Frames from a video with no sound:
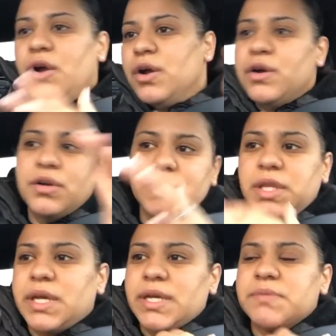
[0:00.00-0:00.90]
her
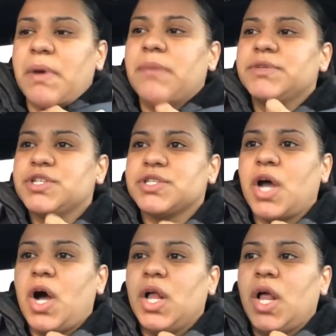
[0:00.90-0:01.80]
thing is probably just
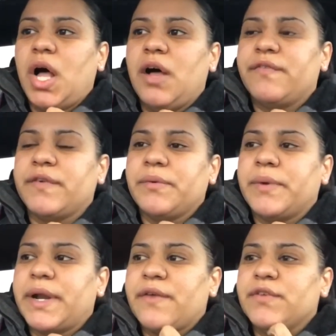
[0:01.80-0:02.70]
all off and
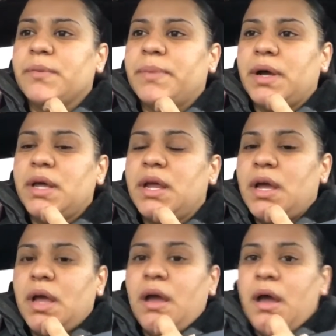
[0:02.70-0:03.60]
whatever, but
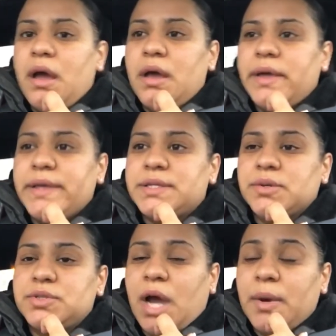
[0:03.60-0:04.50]

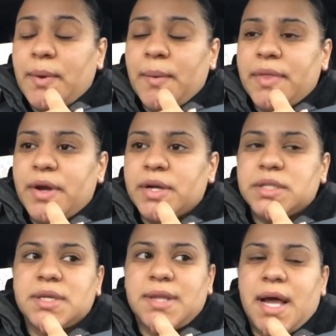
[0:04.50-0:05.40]
so John went with her
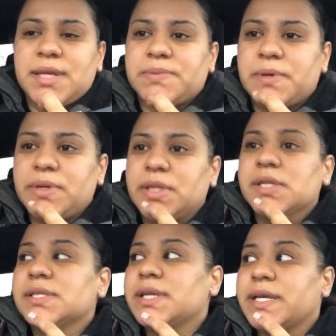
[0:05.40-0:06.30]
to the hospital, and it
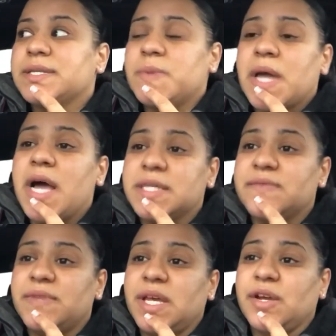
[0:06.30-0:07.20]
looks like it's because
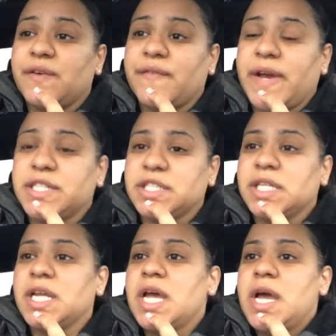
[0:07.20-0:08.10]
of the ear
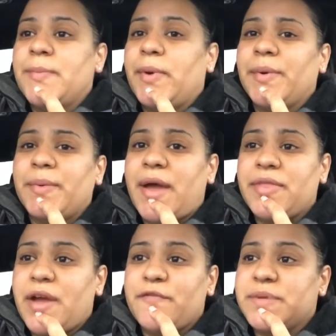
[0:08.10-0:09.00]
infection. But we
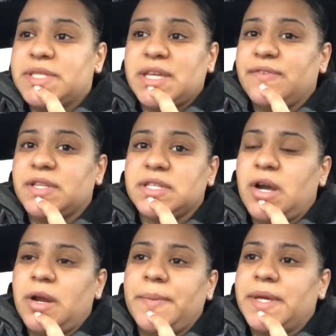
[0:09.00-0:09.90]
rather have been safe than
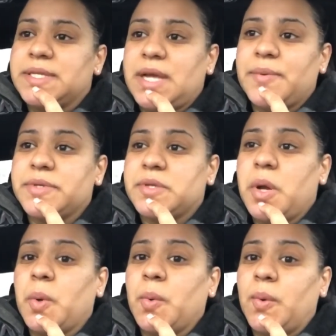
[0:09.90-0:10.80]
sorry because that was
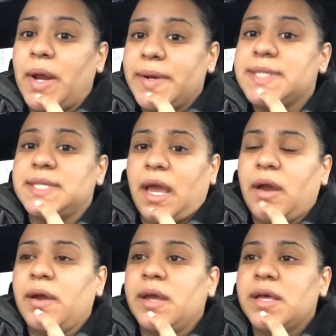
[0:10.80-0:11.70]
very
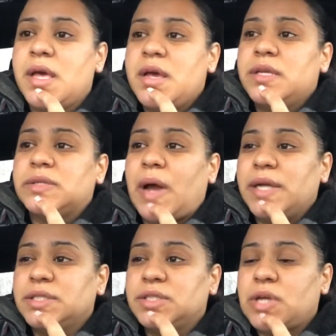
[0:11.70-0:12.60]
scary. So
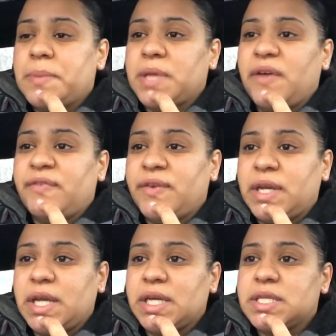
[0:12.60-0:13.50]
I just dropped off
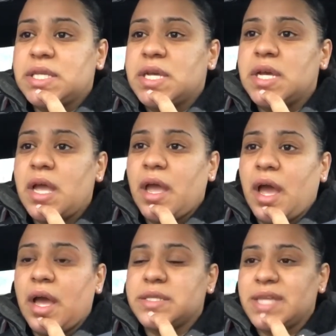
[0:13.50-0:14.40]
Phoenix
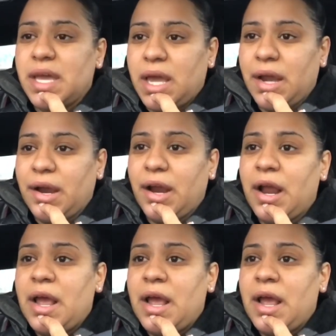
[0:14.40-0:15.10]
at daycare.